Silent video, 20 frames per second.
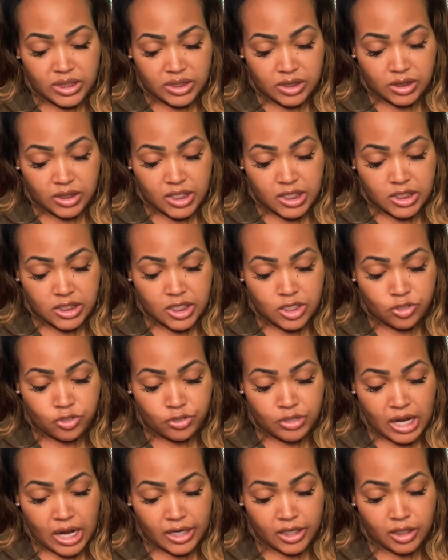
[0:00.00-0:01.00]
list that
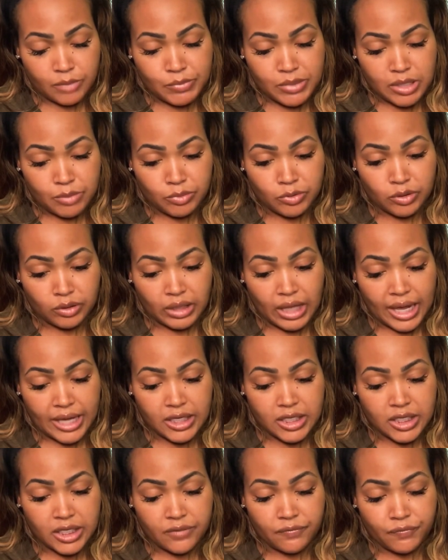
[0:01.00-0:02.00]
you're not going to be able to
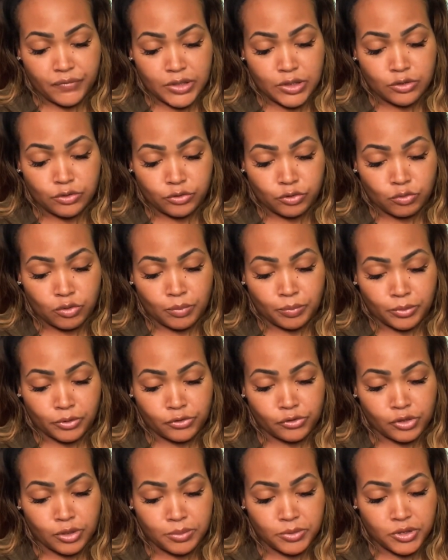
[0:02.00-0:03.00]
like get filled through a
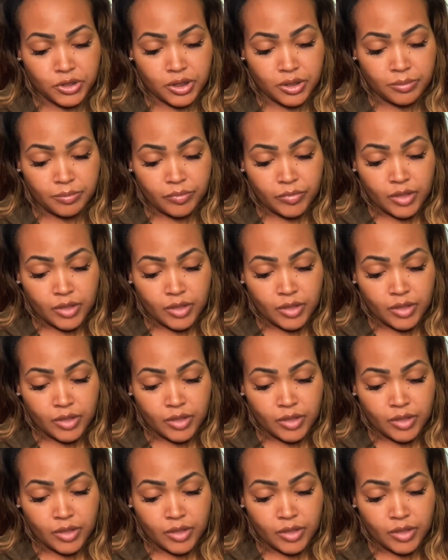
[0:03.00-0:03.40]
prescription